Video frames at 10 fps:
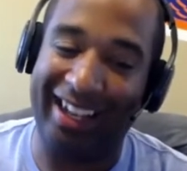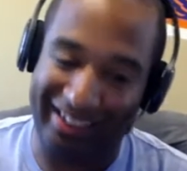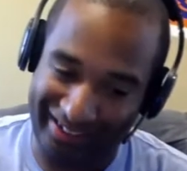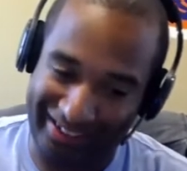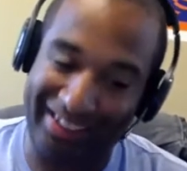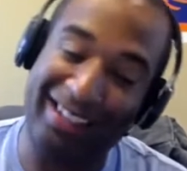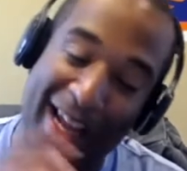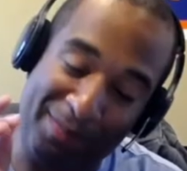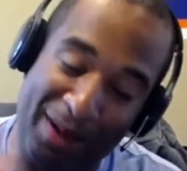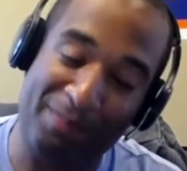this time
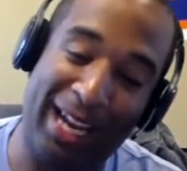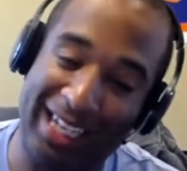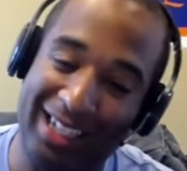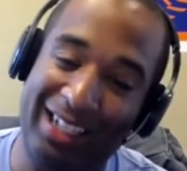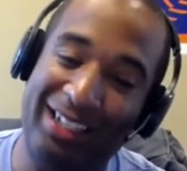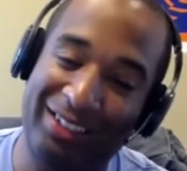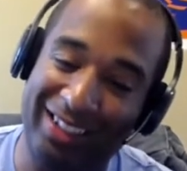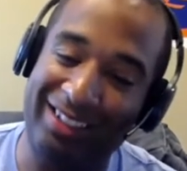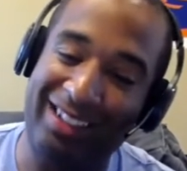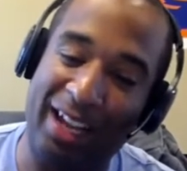I
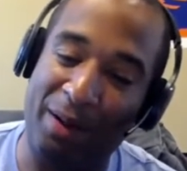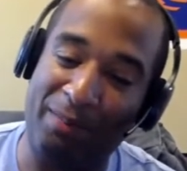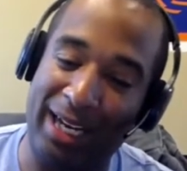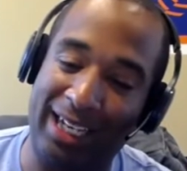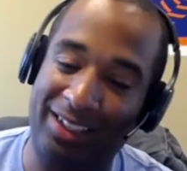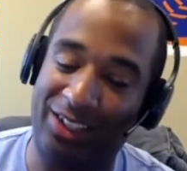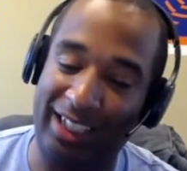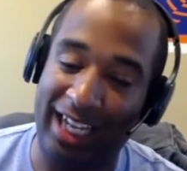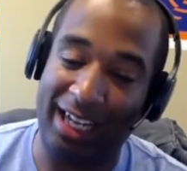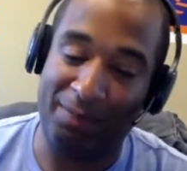made it to the
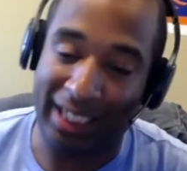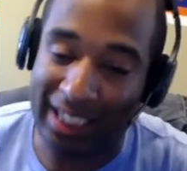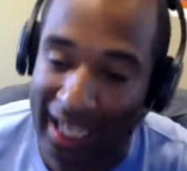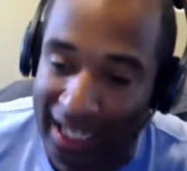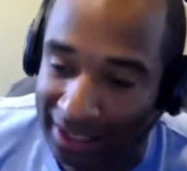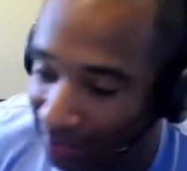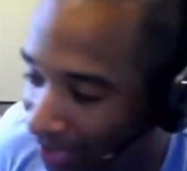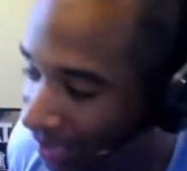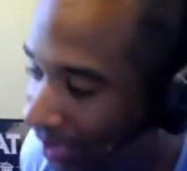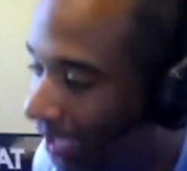end. But he had this thing
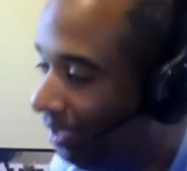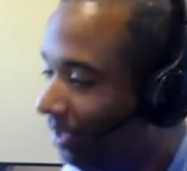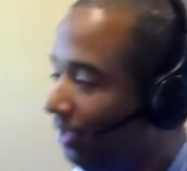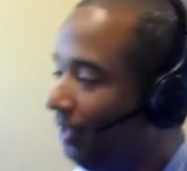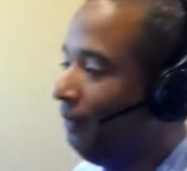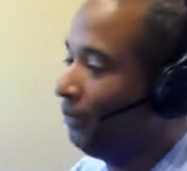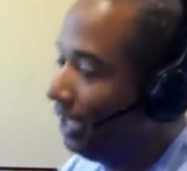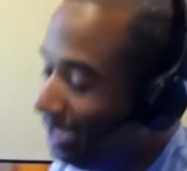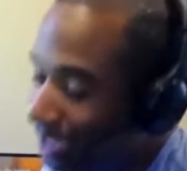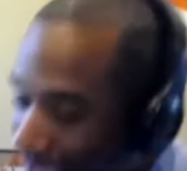like he
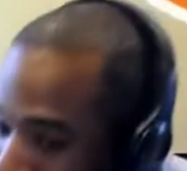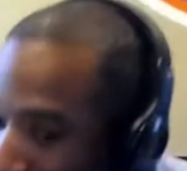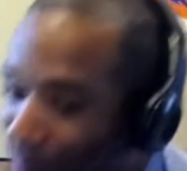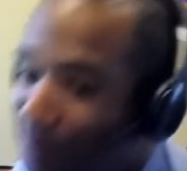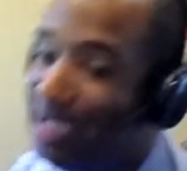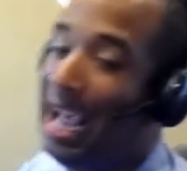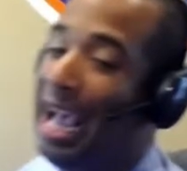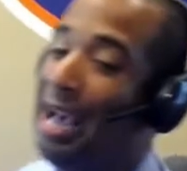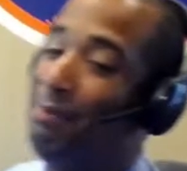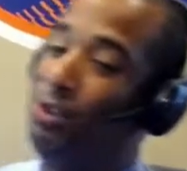got me in the
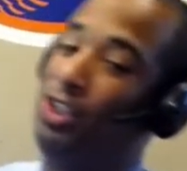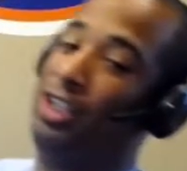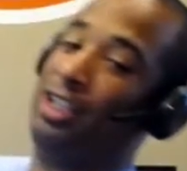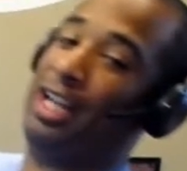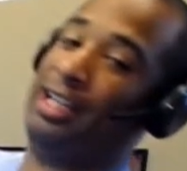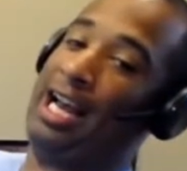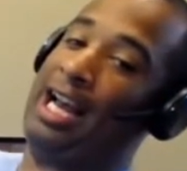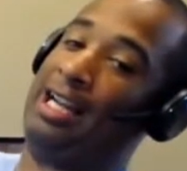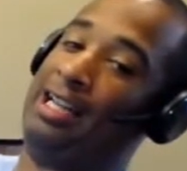abs good. Like I had